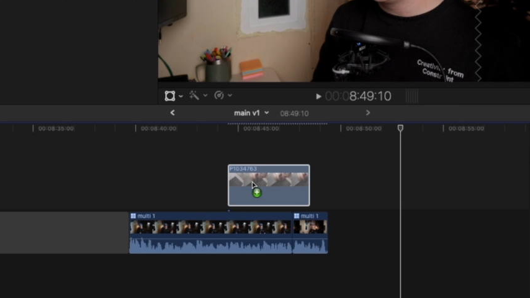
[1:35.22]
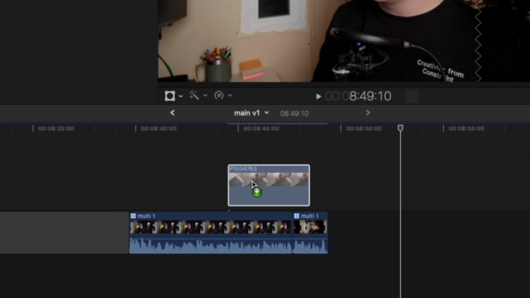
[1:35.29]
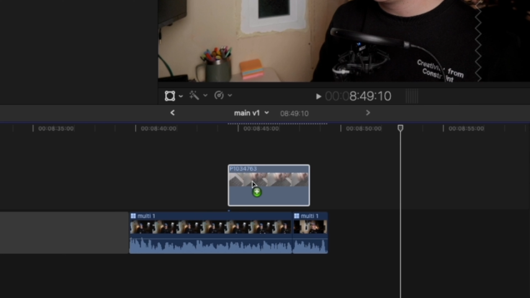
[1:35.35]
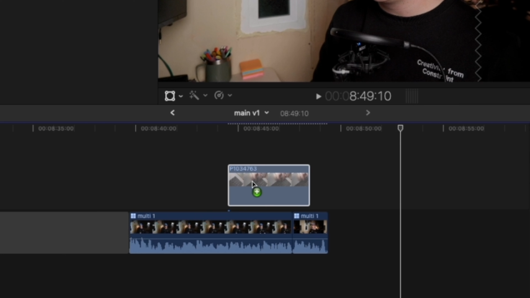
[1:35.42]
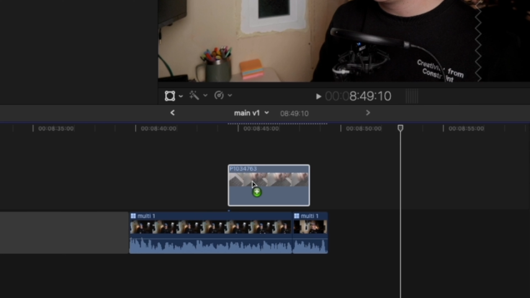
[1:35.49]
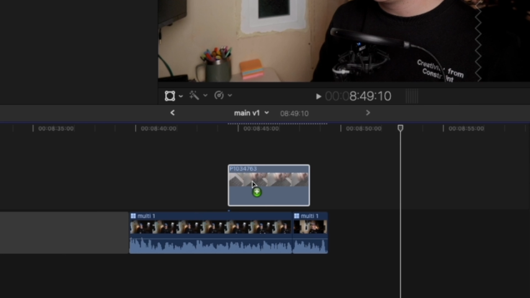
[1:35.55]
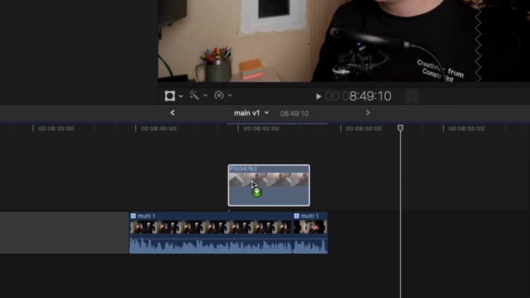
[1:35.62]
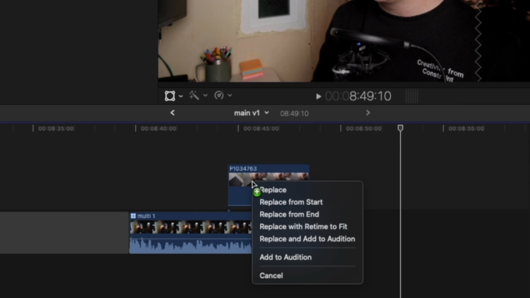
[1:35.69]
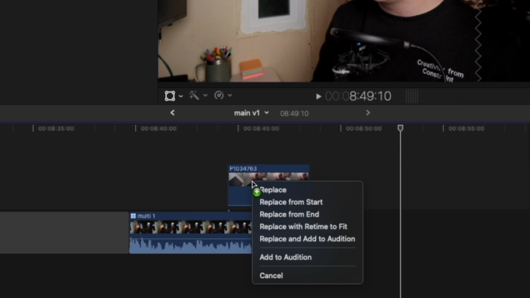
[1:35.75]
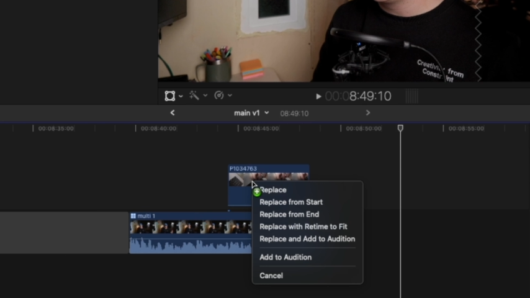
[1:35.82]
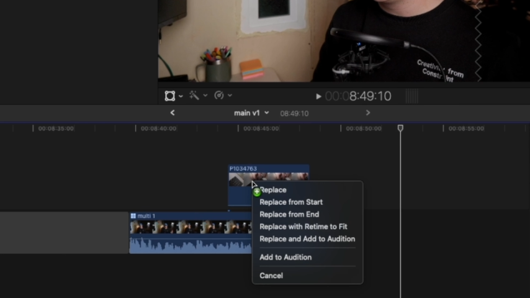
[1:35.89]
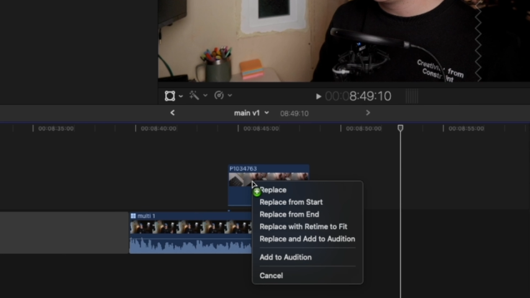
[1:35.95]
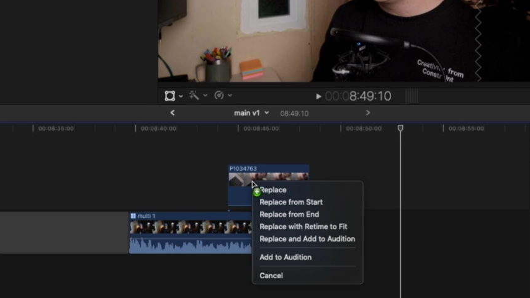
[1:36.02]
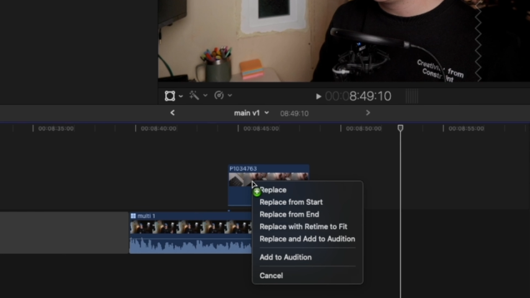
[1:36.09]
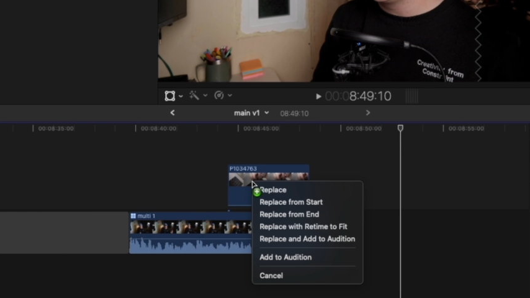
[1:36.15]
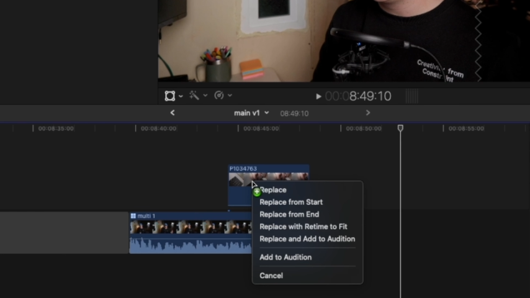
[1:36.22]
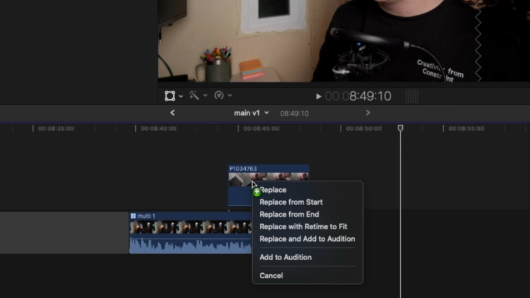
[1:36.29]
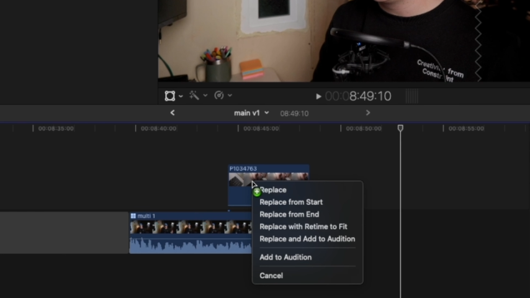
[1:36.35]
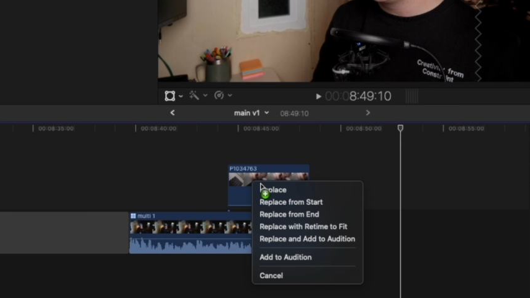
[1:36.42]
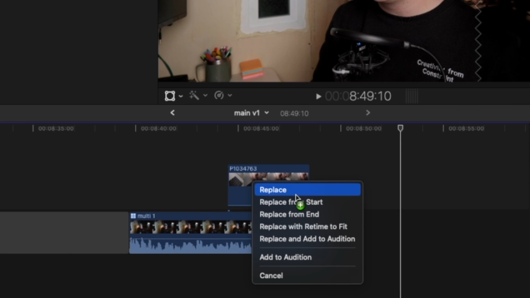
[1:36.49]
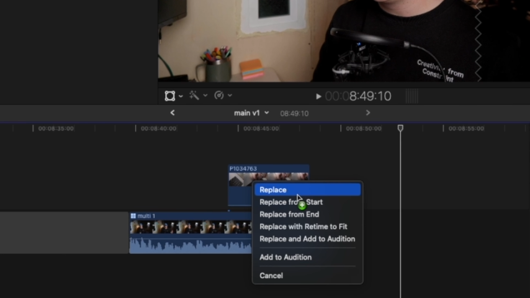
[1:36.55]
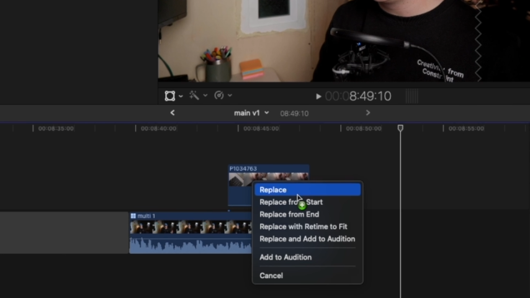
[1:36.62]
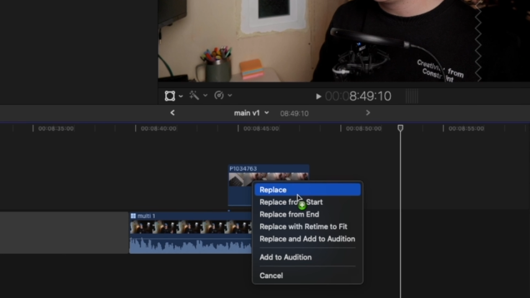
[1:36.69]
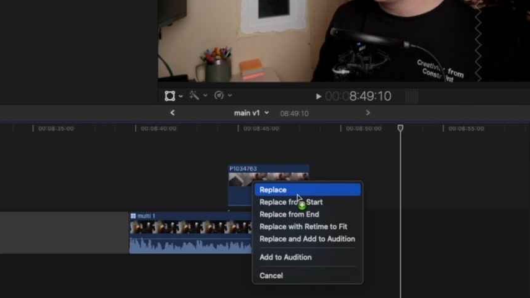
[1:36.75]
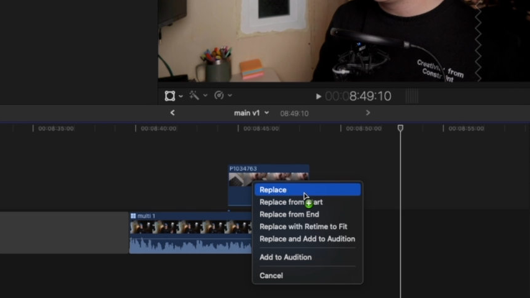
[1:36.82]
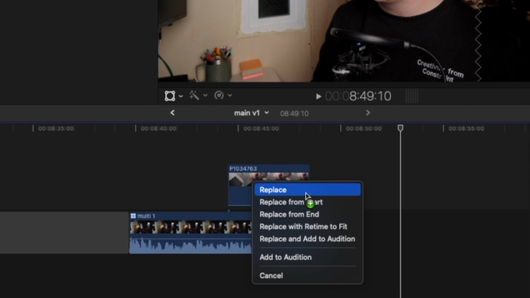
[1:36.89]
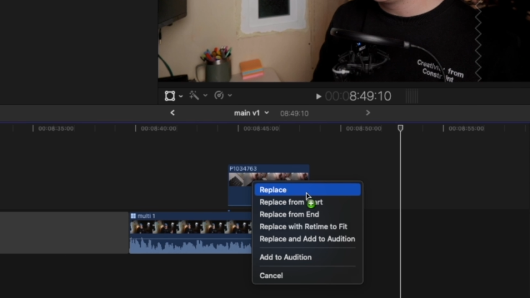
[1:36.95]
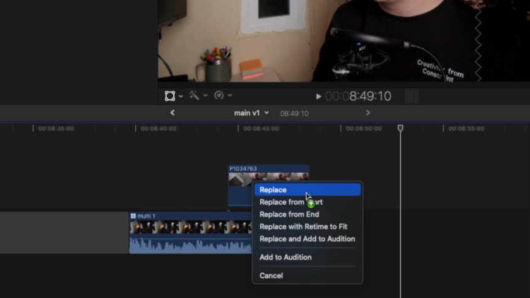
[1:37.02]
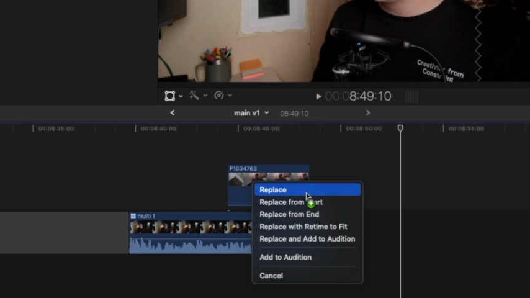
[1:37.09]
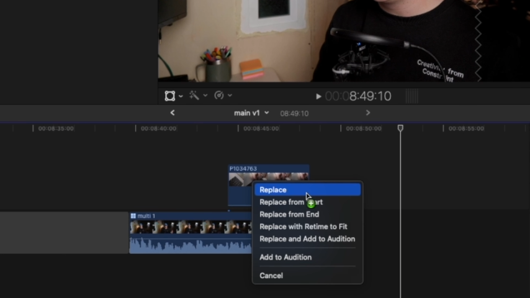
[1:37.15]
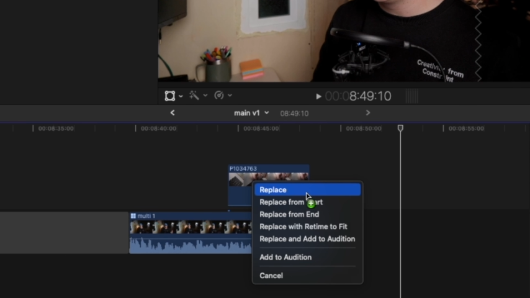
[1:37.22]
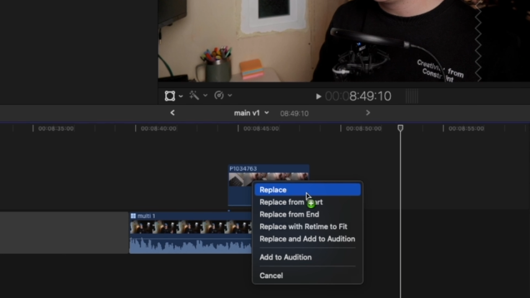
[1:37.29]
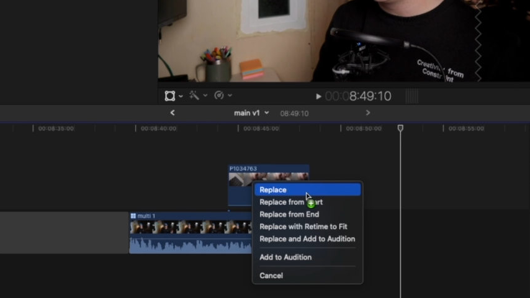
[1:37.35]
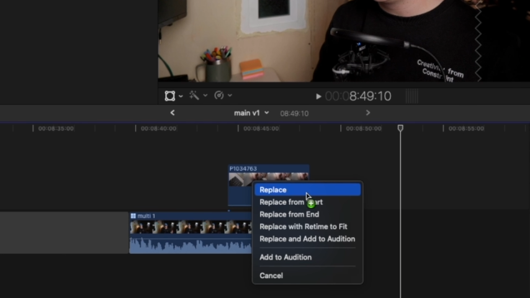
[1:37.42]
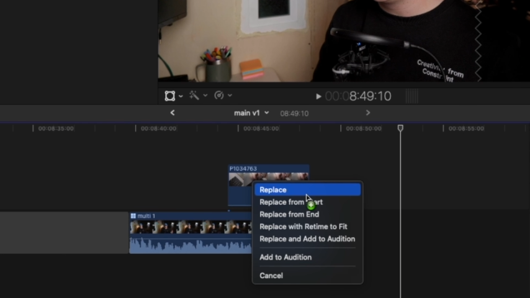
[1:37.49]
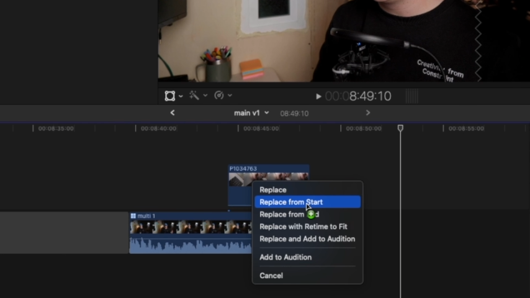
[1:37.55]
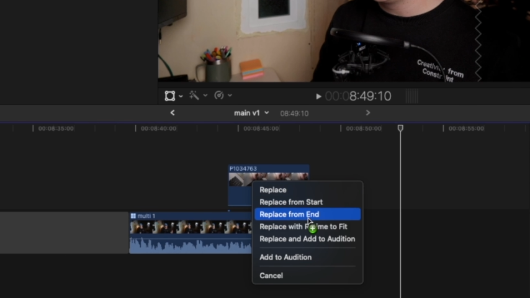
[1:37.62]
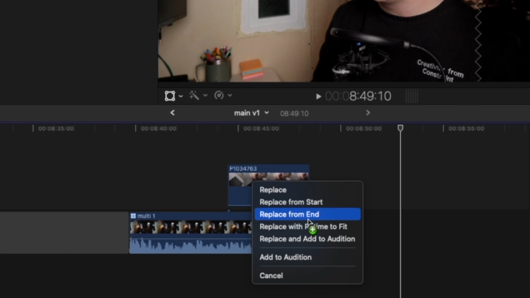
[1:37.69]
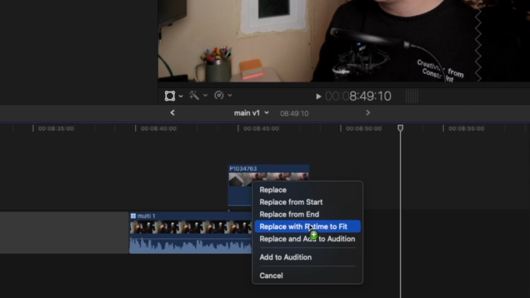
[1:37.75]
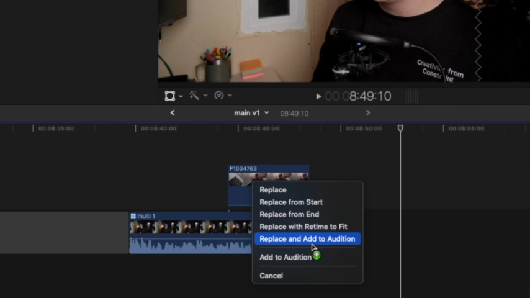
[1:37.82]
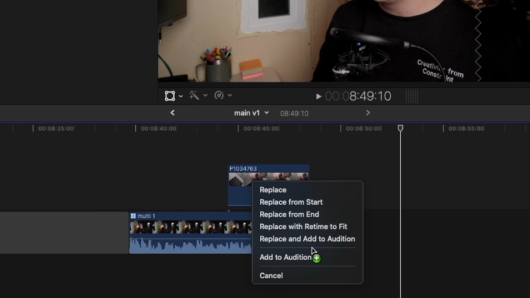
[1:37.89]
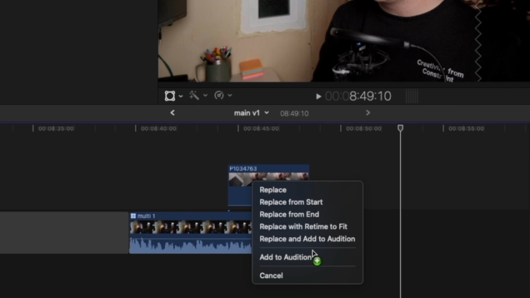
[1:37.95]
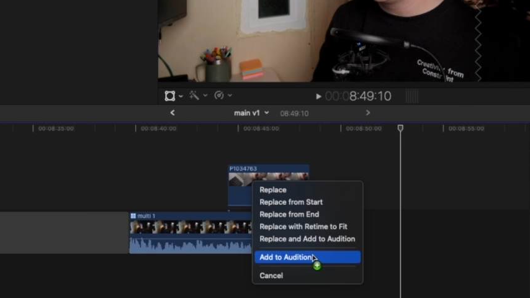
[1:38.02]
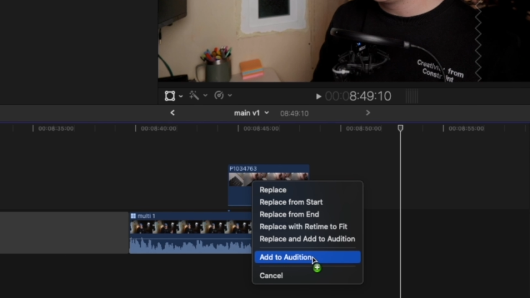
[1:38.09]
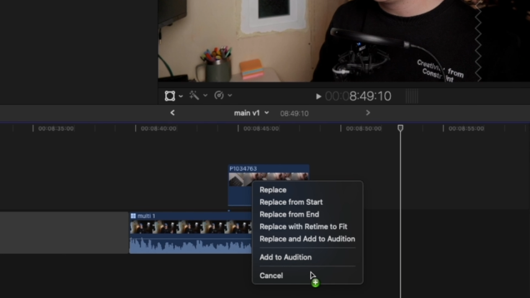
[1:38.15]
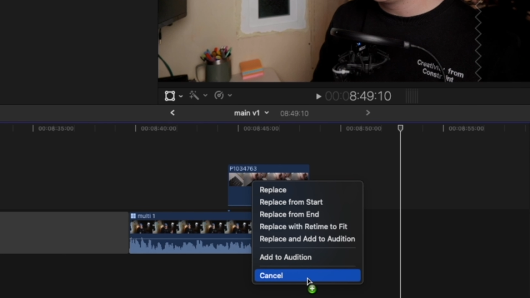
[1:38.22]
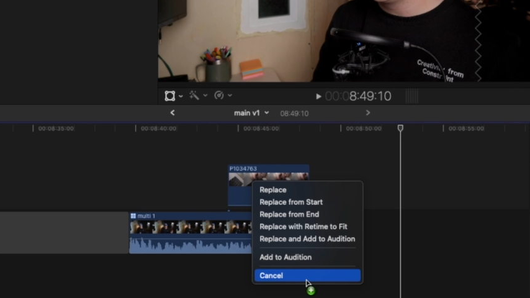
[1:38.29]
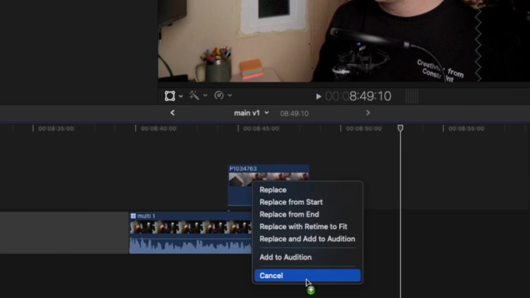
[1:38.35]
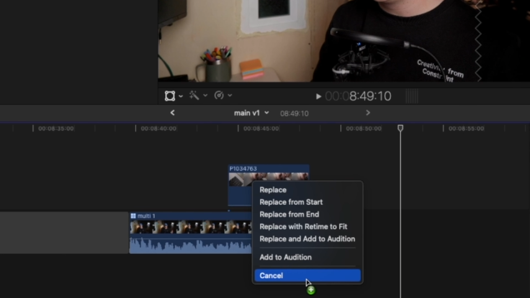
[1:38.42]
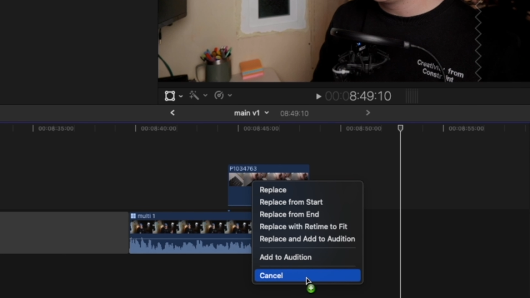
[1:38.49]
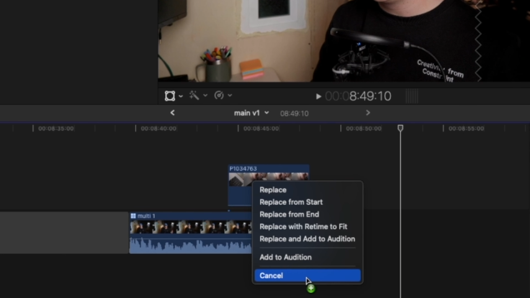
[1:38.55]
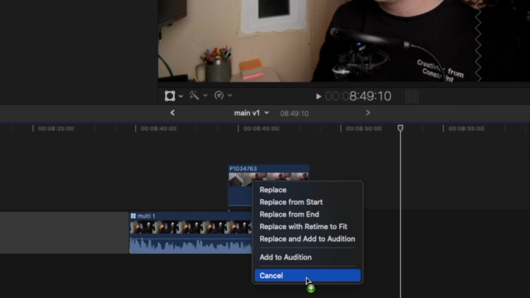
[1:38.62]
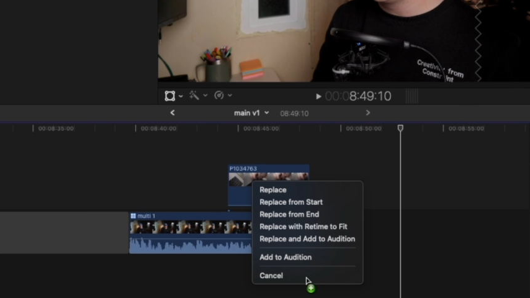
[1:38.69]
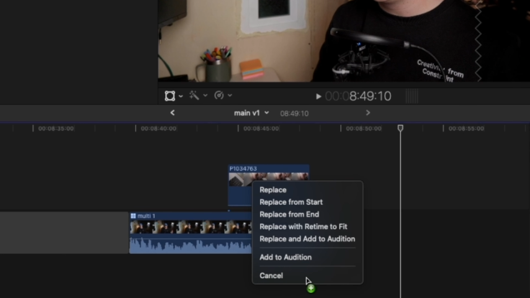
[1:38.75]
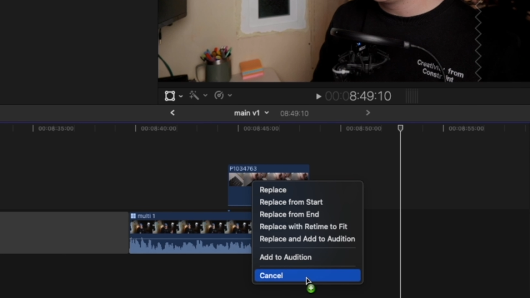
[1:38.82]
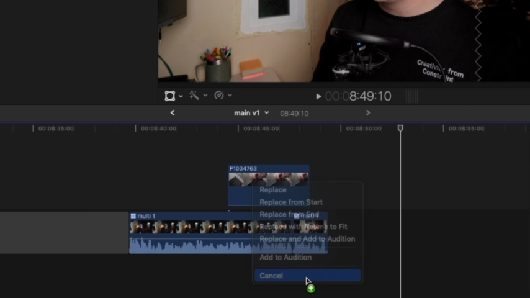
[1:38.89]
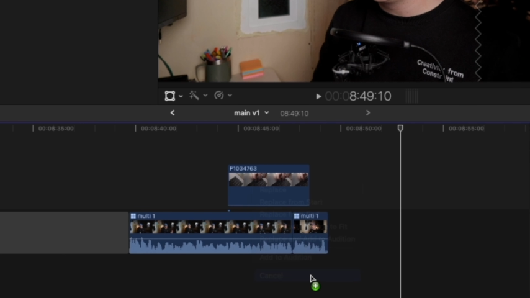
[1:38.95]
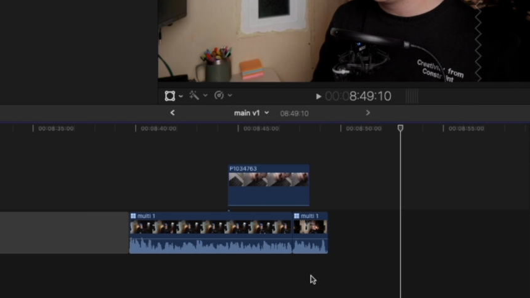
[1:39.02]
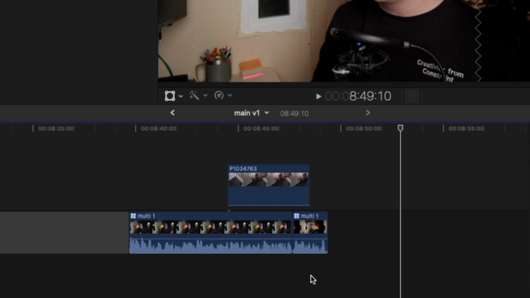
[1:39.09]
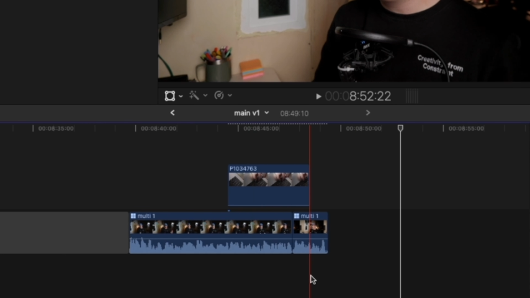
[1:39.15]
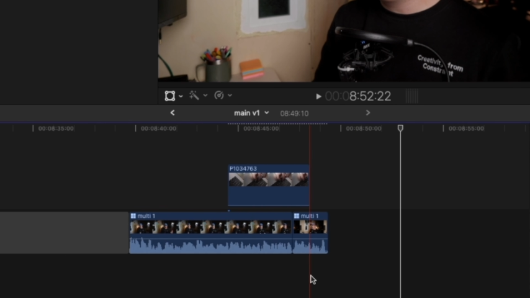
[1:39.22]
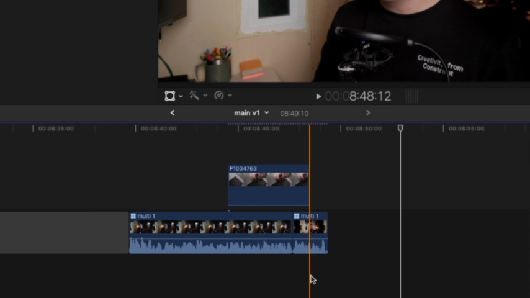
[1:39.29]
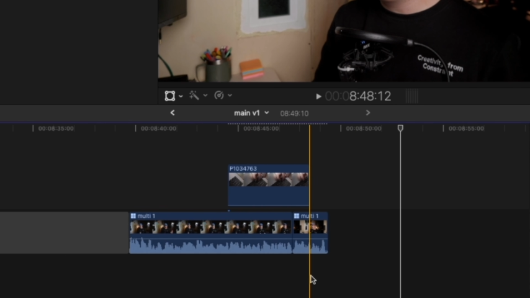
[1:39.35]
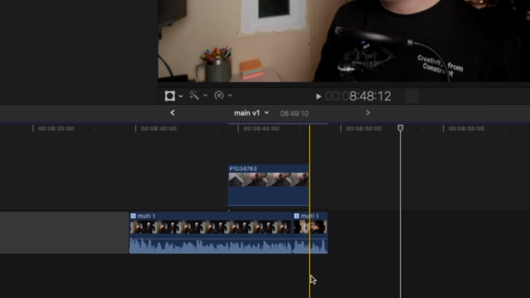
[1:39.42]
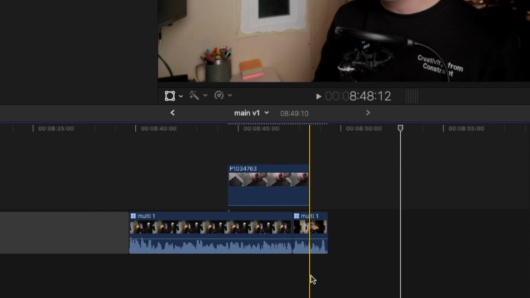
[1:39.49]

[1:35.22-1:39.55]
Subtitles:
Nobody's mouth can be seen.